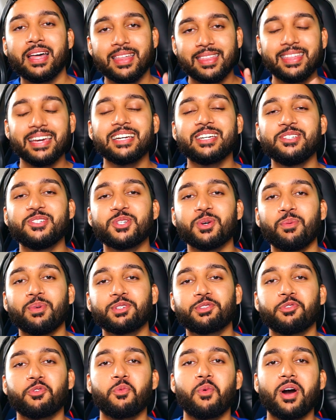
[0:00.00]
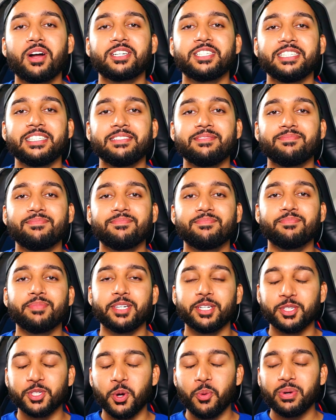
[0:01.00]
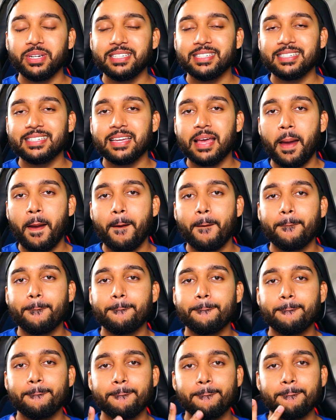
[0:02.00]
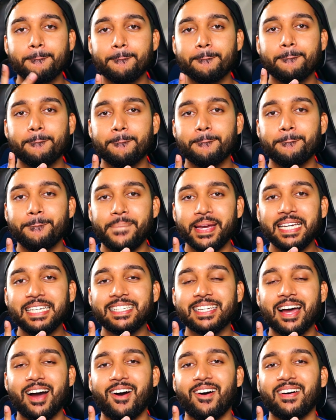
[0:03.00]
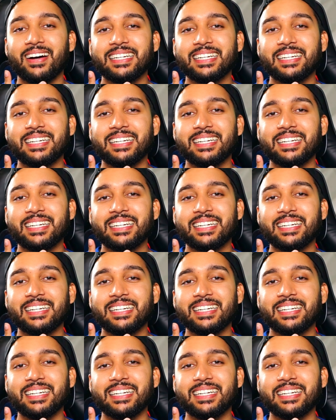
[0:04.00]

Thank you so much for watching, but as always, peace out.